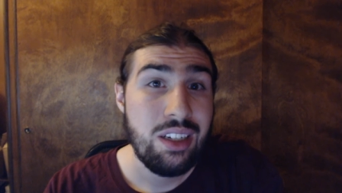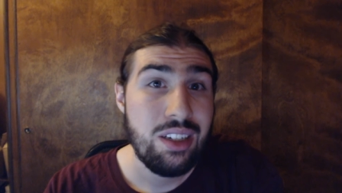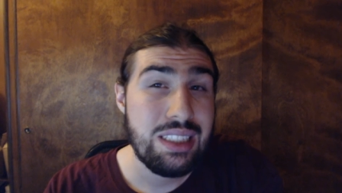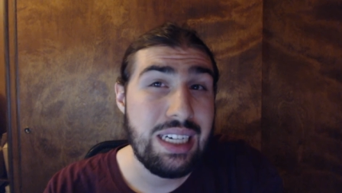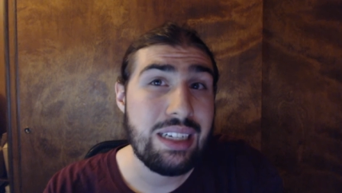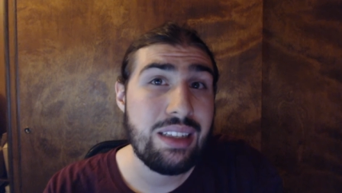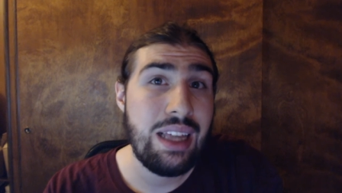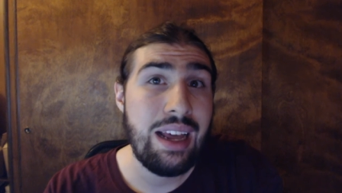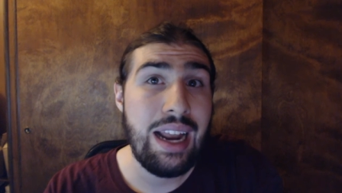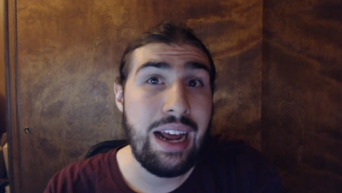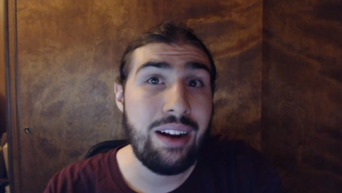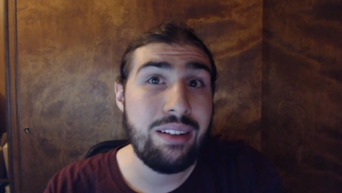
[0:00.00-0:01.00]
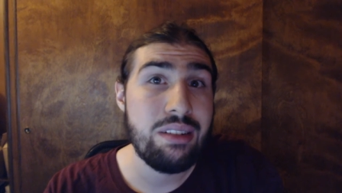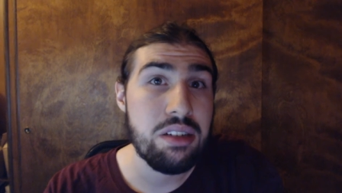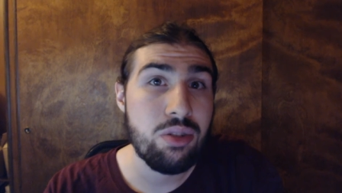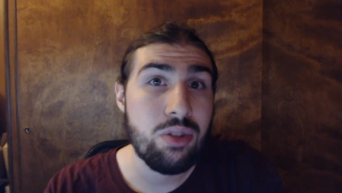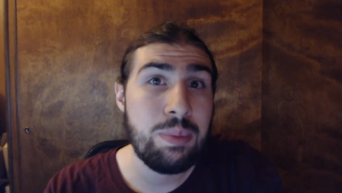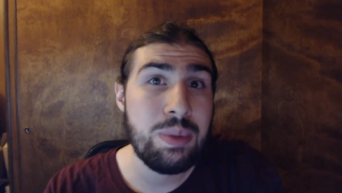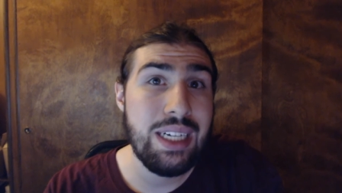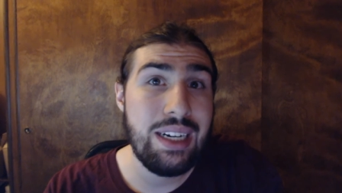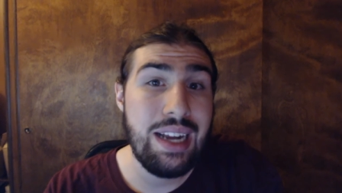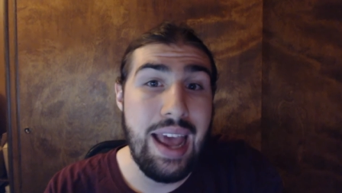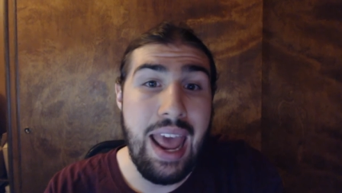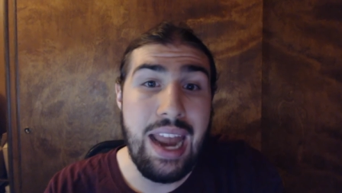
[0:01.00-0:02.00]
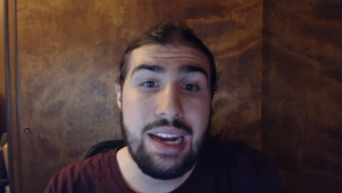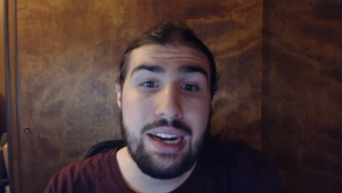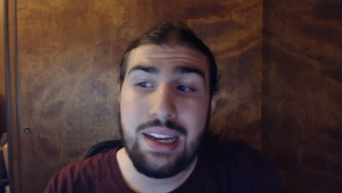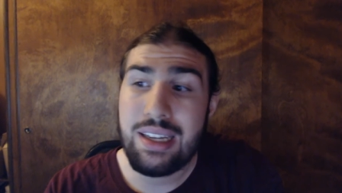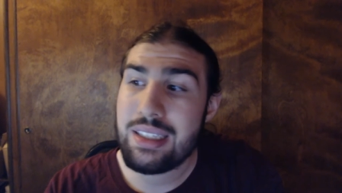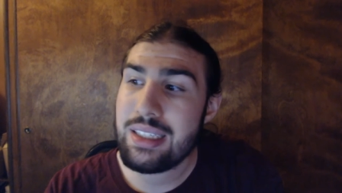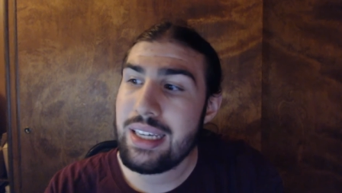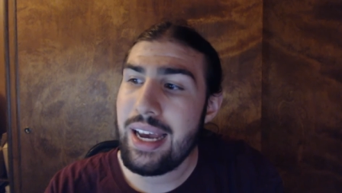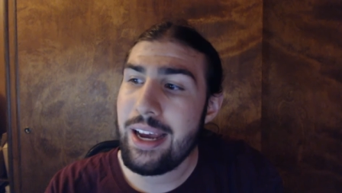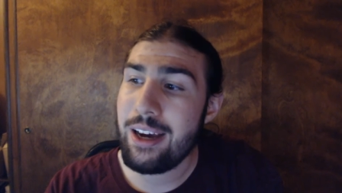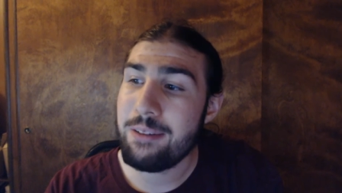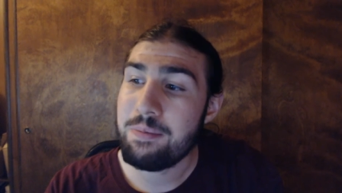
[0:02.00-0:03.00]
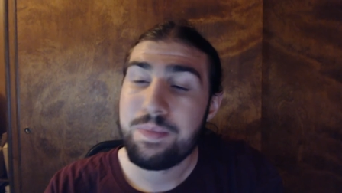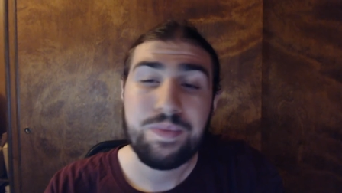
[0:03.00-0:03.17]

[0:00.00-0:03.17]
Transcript: You check that out in the description. And uh, yeah,